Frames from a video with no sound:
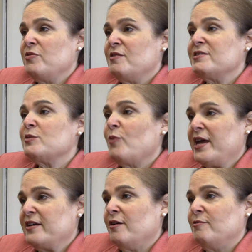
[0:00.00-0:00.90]
There is a
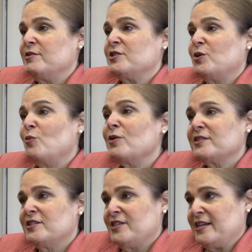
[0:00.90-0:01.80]
way to go into
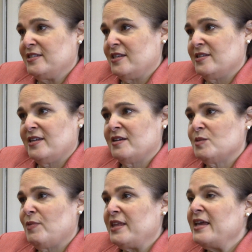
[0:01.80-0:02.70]
court to change these
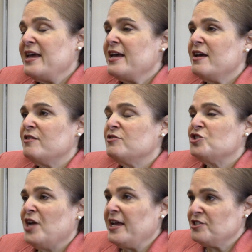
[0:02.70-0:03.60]
things, but
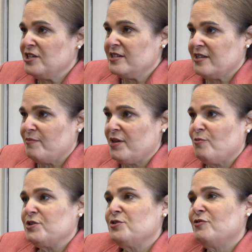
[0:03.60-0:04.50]
changing
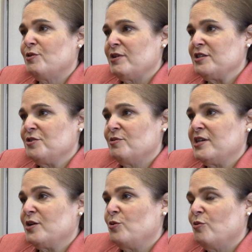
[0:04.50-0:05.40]
something once you've agreed to
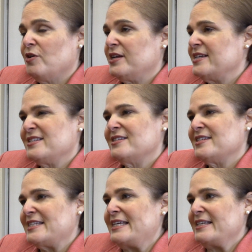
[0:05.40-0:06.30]
it in court isn't
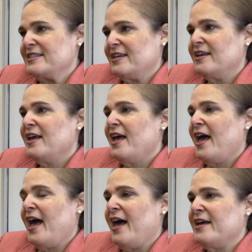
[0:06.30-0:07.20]
as easy
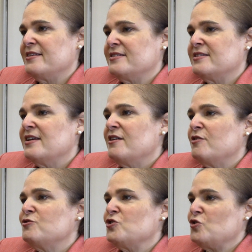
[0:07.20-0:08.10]
as
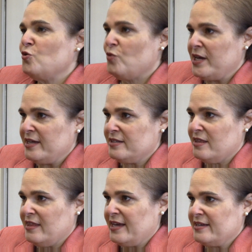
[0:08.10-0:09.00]
just agreeing
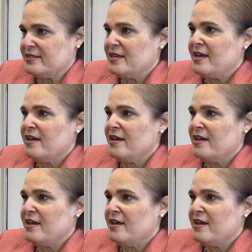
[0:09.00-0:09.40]
to things